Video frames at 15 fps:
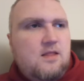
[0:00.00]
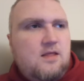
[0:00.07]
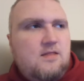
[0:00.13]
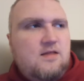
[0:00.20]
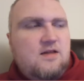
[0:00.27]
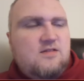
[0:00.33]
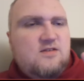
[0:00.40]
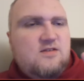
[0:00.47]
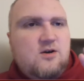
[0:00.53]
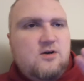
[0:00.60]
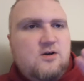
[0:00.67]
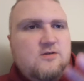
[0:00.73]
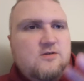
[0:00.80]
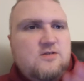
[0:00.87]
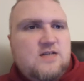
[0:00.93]
that Sarah
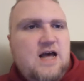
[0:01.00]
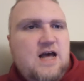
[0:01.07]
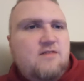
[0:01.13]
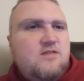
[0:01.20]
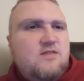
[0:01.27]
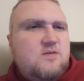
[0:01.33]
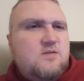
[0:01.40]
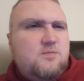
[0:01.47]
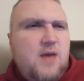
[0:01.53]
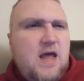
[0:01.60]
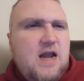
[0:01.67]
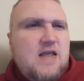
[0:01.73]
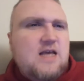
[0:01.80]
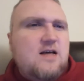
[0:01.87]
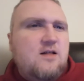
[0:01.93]
used to have this
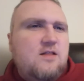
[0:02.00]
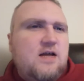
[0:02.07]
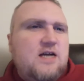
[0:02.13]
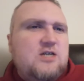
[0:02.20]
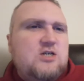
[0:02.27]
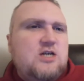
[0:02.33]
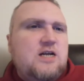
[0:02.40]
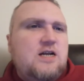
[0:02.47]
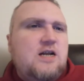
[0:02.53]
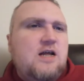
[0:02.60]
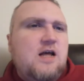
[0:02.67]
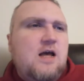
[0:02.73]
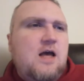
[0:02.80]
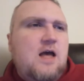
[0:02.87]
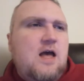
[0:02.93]
penny collection.
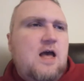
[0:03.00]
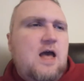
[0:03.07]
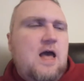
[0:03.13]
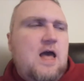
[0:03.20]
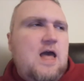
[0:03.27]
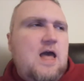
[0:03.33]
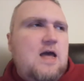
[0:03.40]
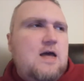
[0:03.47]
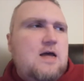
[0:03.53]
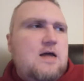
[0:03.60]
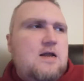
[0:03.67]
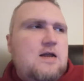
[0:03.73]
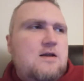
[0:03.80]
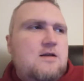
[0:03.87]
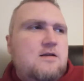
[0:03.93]

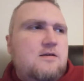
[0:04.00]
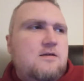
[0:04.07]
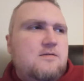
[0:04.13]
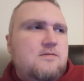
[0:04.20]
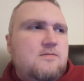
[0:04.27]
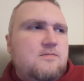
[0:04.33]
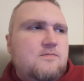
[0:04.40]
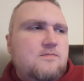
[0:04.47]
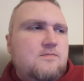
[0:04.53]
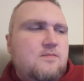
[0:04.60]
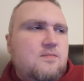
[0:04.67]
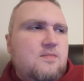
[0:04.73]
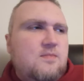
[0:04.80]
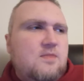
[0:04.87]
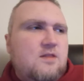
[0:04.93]
And
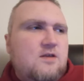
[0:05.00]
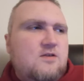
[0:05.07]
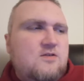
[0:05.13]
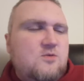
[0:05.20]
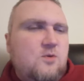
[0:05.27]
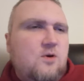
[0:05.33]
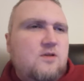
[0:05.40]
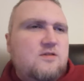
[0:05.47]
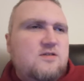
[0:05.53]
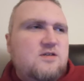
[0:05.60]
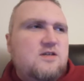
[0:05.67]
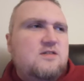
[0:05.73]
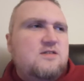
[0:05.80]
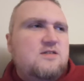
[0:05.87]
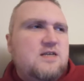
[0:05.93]
so all of a
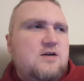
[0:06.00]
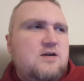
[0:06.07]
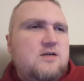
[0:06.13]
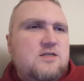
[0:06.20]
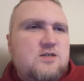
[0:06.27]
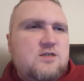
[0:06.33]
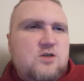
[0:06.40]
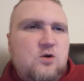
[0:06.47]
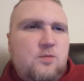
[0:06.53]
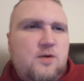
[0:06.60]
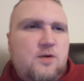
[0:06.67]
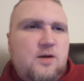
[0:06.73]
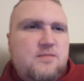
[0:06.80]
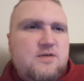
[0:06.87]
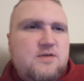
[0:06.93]
sudden, Sarah is to open
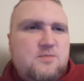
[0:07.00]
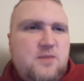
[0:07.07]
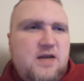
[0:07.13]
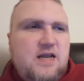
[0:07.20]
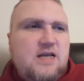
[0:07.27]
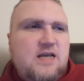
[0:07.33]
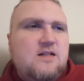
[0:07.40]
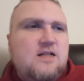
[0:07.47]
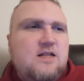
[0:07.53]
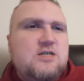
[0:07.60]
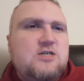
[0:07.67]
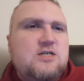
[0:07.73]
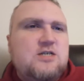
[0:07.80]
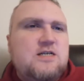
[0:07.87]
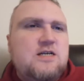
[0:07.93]
up this penny
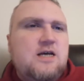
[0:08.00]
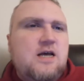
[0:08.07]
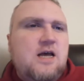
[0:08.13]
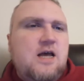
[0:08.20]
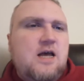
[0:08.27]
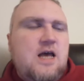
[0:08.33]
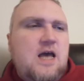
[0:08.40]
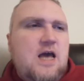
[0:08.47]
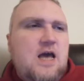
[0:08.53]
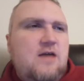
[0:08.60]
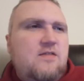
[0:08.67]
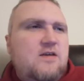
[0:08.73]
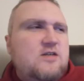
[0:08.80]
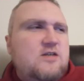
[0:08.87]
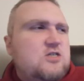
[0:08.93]
collection.
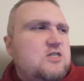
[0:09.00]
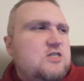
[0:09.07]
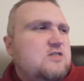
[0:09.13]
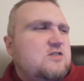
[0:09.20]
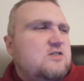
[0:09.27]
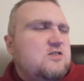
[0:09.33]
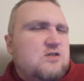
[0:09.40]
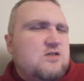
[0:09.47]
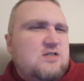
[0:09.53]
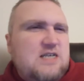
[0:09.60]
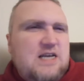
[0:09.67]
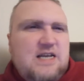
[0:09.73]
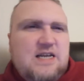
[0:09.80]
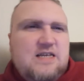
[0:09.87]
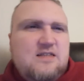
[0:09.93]
And then she just starts
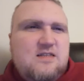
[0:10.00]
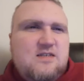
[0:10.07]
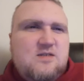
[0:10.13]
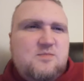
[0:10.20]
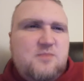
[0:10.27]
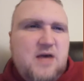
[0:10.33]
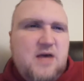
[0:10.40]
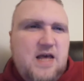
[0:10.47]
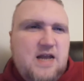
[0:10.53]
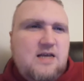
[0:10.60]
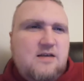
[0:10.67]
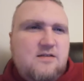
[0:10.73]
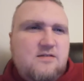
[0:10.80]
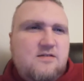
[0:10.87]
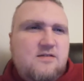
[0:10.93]
eating these
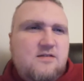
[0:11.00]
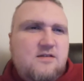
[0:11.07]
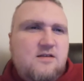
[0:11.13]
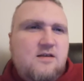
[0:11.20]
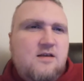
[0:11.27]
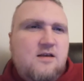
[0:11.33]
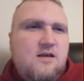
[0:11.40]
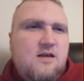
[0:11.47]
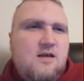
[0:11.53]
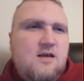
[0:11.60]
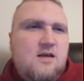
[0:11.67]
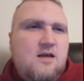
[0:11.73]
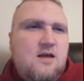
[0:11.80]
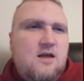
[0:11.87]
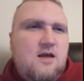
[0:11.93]
pennies
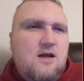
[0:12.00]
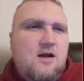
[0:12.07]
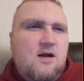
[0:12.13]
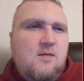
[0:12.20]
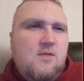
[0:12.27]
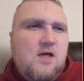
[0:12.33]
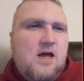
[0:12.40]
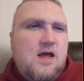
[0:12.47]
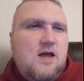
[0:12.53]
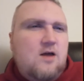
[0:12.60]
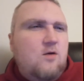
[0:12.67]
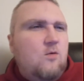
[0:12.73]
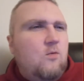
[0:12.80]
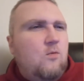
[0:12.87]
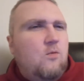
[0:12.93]
and I'm like,
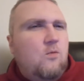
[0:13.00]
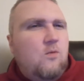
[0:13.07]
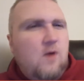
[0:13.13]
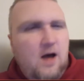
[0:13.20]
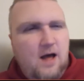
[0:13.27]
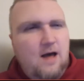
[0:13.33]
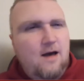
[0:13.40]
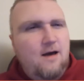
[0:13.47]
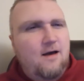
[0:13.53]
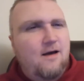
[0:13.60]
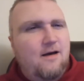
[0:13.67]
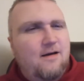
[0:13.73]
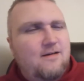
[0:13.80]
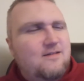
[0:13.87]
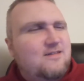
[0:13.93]

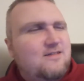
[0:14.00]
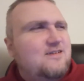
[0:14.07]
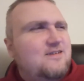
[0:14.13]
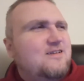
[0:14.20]
what?